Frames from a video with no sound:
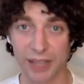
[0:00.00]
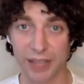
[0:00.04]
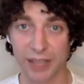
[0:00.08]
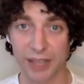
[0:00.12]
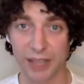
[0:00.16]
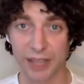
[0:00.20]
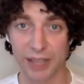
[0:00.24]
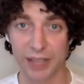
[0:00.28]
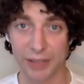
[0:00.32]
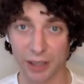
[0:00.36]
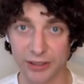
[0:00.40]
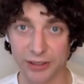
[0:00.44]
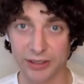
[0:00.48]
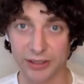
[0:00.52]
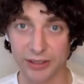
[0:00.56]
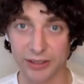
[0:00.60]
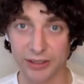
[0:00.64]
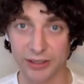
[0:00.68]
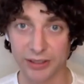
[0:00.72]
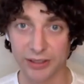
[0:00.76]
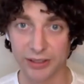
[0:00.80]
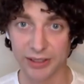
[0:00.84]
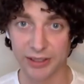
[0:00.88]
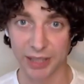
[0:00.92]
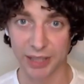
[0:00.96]
Stefan
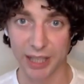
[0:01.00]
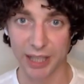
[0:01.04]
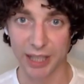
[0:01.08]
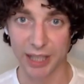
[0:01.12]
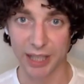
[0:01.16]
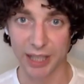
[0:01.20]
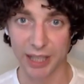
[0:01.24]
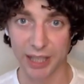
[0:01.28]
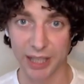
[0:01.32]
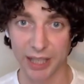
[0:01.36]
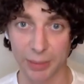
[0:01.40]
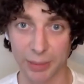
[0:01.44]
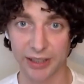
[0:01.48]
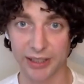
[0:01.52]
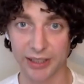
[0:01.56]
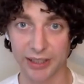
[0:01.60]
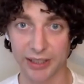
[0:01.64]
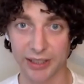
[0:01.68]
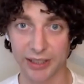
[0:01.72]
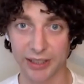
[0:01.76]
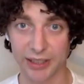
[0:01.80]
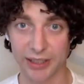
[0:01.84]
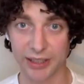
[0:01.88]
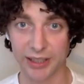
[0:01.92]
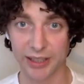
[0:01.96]
Olsen did some key work
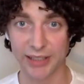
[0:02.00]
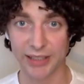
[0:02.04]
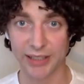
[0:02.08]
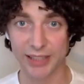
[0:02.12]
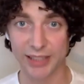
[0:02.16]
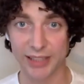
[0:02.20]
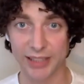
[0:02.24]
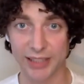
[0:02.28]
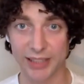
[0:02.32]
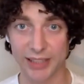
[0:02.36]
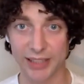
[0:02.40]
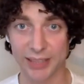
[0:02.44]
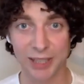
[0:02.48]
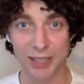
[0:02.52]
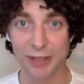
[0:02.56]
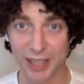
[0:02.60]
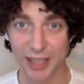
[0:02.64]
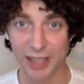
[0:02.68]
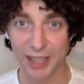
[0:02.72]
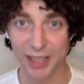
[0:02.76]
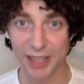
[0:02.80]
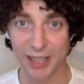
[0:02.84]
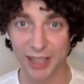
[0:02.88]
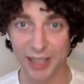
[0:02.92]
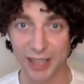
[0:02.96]
on it in the 90s, but no
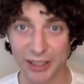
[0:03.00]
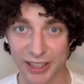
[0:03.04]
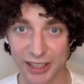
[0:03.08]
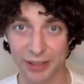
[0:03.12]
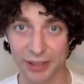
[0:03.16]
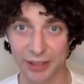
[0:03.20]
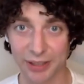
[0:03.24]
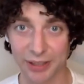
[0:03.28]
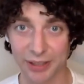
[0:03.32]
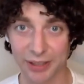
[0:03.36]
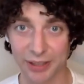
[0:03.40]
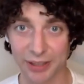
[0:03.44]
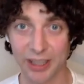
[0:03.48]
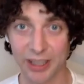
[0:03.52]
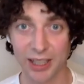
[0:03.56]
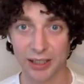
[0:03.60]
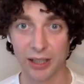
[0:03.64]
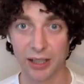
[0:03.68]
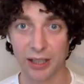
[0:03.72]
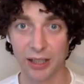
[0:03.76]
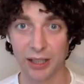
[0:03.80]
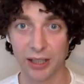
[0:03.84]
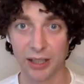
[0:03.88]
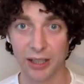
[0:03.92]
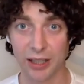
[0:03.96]
one touched it for
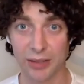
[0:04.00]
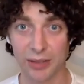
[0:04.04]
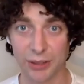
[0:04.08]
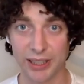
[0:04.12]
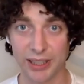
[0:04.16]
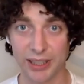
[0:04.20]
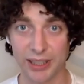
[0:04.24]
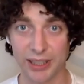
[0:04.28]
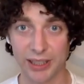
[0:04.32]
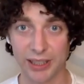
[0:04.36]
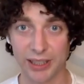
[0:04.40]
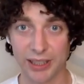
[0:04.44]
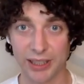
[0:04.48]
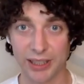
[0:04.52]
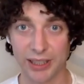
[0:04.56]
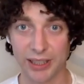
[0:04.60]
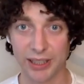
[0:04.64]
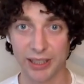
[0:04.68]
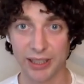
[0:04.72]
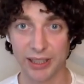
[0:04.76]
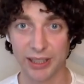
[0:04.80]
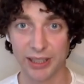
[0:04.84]
over 20 years.